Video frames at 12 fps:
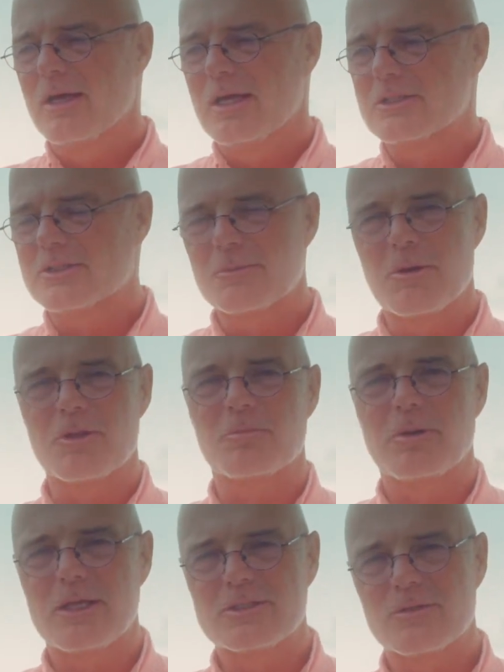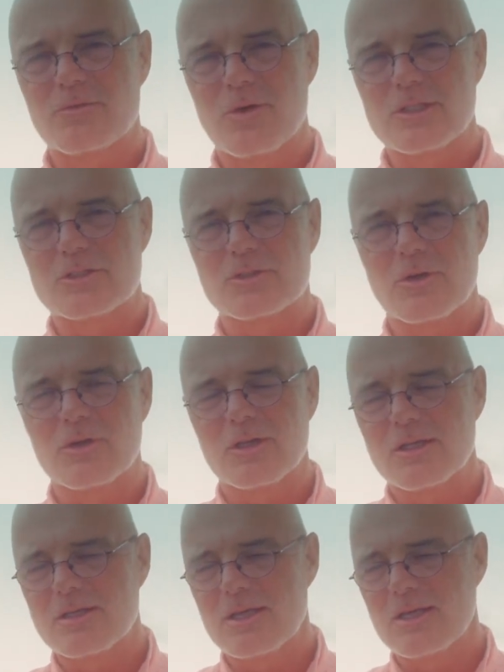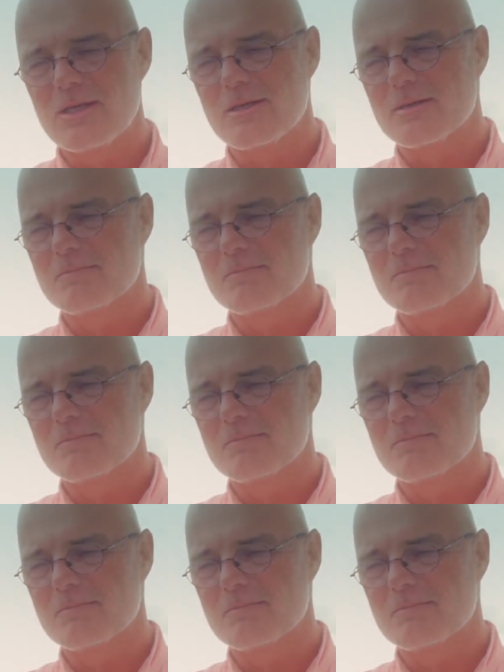in some other place of great struggle and need.